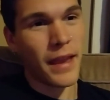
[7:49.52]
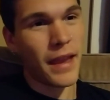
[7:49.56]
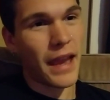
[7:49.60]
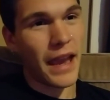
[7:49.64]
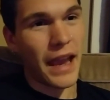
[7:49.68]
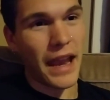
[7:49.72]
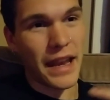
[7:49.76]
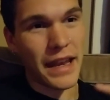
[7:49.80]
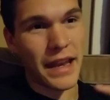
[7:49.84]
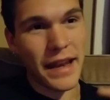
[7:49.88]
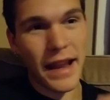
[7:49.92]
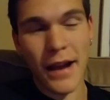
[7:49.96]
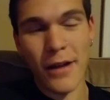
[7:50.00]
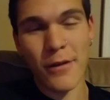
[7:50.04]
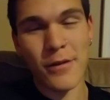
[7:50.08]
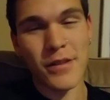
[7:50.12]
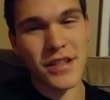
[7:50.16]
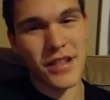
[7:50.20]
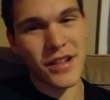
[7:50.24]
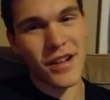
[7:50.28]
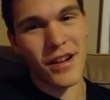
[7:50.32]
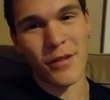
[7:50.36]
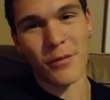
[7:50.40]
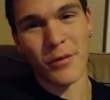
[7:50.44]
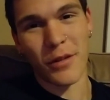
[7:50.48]
And now is
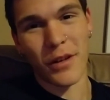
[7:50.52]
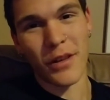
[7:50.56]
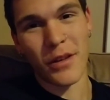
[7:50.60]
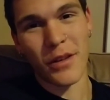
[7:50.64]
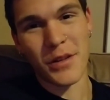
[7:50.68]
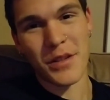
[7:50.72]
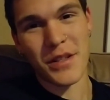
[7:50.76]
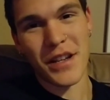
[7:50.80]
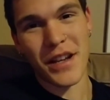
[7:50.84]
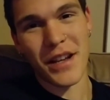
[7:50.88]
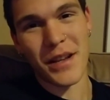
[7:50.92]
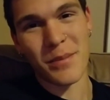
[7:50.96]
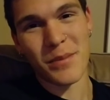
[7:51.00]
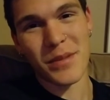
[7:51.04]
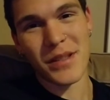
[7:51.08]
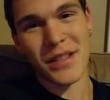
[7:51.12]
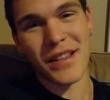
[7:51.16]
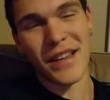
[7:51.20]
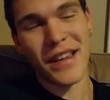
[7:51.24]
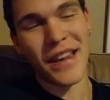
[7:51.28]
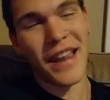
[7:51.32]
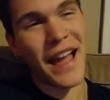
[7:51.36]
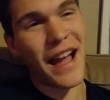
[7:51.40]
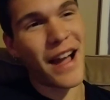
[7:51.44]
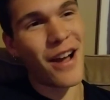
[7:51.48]
not one of those times.
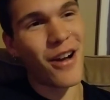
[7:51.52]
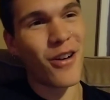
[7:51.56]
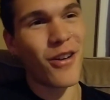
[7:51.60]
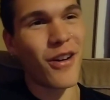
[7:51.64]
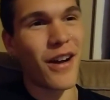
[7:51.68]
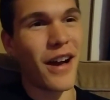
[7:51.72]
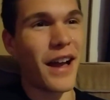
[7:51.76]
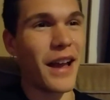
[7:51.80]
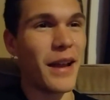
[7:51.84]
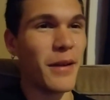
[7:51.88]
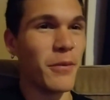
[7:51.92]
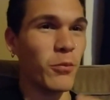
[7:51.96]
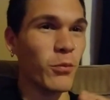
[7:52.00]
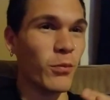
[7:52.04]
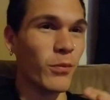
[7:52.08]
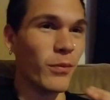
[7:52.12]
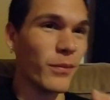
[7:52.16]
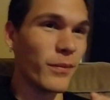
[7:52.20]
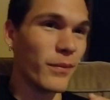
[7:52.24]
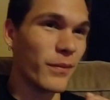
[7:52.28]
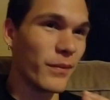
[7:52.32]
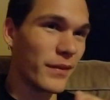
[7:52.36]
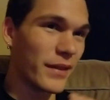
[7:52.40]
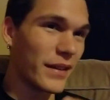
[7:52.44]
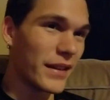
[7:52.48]
Now I'm
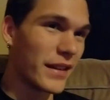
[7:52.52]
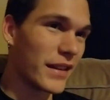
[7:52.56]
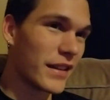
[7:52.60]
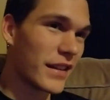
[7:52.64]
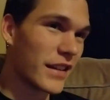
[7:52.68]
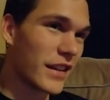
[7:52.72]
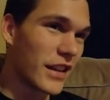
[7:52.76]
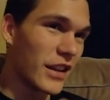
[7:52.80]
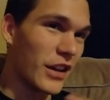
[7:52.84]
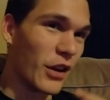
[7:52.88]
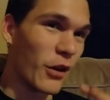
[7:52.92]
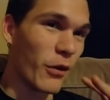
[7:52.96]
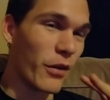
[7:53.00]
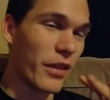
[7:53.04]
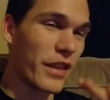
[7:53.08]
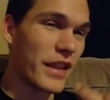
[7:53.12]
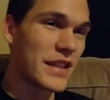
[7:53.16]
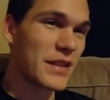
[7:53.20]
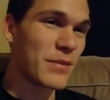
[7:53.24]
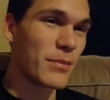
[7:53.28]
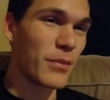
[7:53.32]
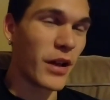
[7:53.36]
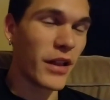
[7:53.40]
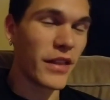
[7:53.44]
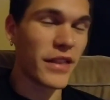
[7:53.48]
you know,
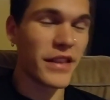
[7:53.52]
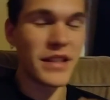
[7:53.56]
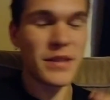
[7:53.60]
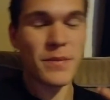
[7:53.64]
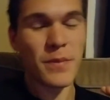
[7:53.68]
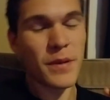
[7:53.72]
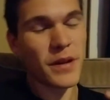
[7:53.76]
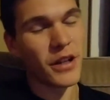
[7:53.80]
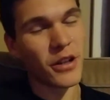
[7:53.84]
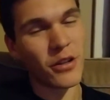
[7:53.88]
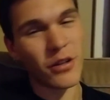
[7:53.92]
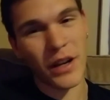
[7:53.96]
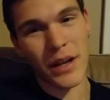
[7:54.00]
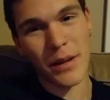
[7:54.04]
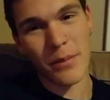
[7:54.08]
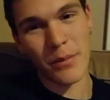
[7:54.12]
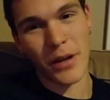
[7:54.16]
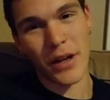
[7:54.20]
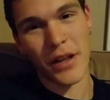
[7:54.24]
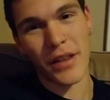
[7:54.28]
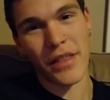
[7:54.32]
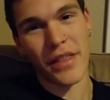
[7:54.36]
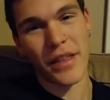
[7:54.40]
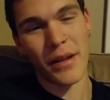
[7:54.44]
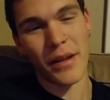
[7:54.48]
this month has been a great
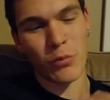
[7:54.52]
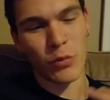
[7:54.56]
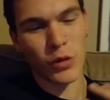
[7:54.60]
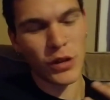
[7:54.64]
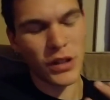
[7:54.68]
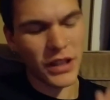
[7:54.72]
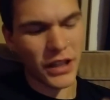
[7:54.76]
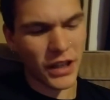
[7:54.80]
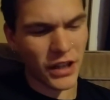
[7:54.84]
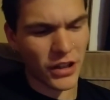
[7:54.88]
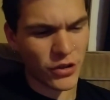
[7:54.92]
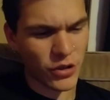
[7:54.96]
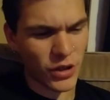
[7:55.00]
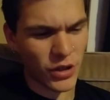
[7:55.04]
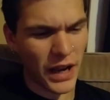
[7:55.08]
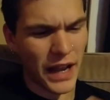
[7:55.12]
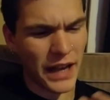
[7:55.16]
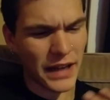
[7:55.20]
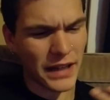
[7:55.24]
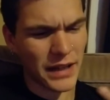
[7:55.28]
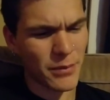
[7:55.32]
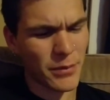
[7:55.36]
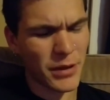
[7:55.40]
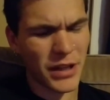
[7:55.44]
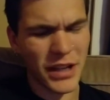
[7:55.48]
month. I'm really on
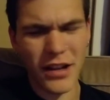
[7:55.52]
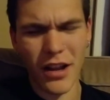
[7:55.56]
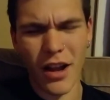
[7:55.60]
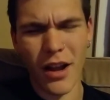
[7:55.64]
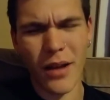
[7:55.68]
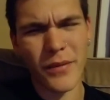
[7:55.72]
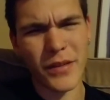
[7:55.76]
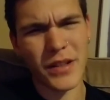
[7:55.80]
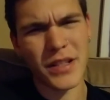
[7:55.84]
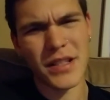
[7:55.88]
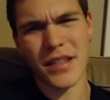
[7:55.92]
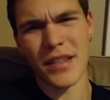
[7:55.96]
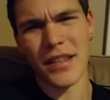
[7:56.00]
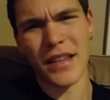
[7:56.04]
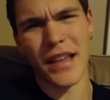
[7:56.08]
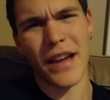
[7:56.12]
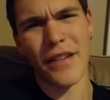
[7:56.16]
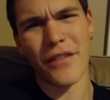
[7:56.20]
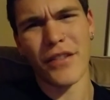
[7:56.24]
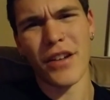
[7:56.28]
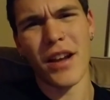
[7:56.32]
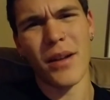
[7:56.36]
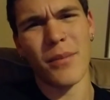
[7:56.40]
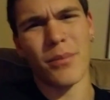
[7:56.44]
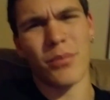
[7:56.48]
track. I mean, obviously
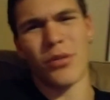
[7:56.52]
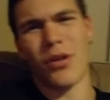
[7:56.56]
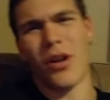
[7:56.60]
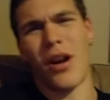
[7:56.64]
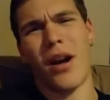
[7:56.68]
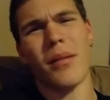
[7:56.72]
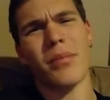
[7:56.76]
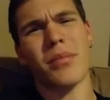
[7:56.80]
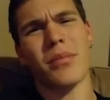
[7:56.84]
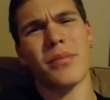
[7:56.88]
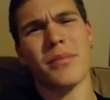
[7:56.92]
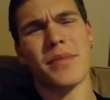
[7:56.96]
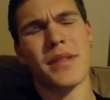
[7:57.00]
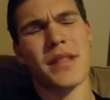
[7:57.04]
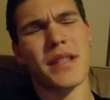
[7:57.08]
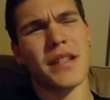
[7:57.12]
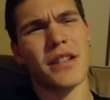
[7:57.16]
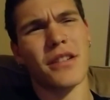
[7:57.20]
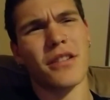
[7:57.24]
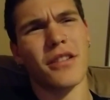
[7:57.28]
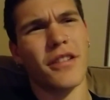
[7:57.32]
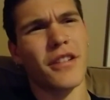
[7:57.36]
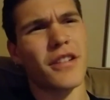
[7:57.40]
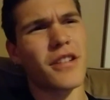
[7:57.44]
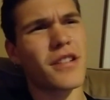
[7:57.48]
I've got problems
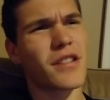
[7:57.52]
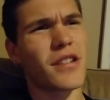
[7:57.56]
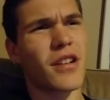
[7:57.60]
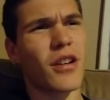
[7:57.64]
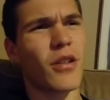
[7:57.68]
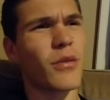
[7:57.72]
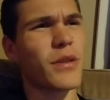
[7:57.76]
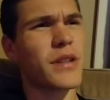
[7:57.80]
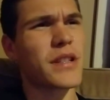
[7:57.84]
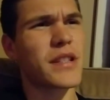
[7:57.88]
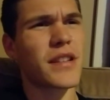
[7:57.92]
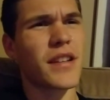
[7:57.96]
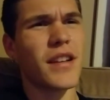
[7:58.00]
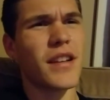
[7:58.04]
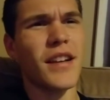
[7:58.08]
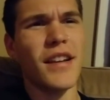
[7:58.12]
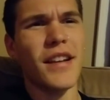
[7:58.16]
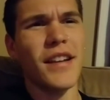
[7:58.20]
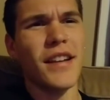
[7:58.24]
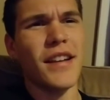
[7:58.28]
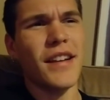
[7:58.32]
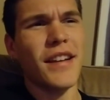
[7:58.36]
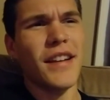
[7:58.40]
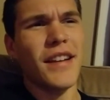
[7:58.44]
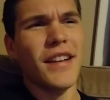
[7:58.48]
still. There's always
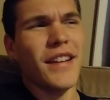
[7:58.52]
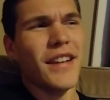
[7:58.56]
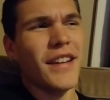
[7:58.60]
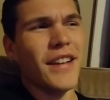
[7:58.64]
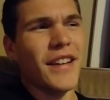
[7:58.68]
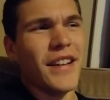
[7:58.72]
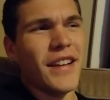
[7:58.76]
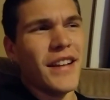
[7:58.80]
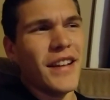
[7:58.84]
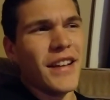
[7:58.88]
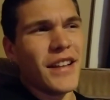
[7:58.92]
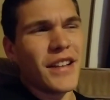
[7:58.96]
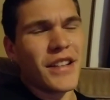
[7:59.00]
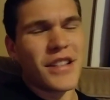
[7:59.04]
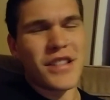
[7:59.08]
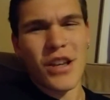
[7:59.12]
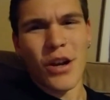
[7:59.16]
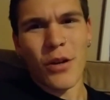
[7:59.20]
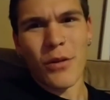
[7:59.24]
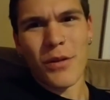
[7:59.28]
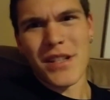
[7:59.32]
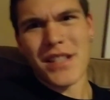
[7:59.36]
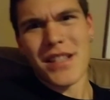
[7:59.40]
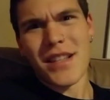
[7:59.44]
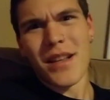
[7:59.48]
there's
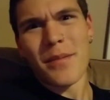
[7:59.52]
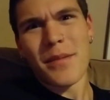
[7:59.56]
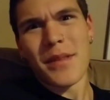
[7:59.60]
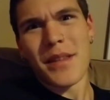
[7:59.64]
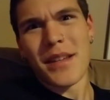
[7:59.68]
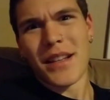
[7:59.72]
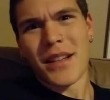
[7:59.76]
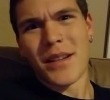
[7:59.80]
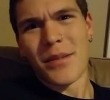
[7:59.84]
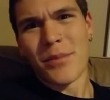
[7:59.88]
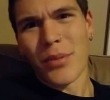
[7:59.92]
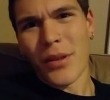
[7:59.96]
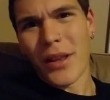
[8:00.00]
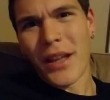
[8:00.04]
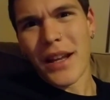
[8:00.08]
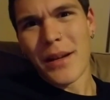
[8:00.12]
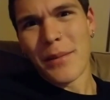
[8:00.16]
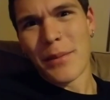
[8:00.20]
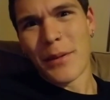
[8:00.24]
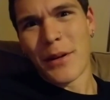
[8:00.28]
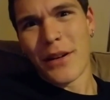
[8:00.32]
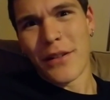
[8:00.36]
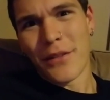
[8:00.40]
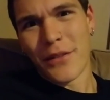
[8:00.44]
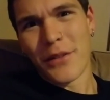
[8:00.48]
always something to complain
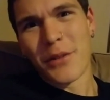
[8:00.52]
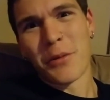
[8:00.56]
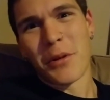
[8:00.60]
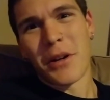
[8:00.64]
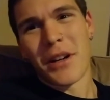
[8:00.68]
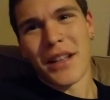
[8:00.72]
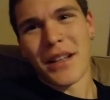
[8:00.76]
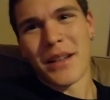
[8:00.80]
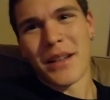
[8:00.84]
about if you want to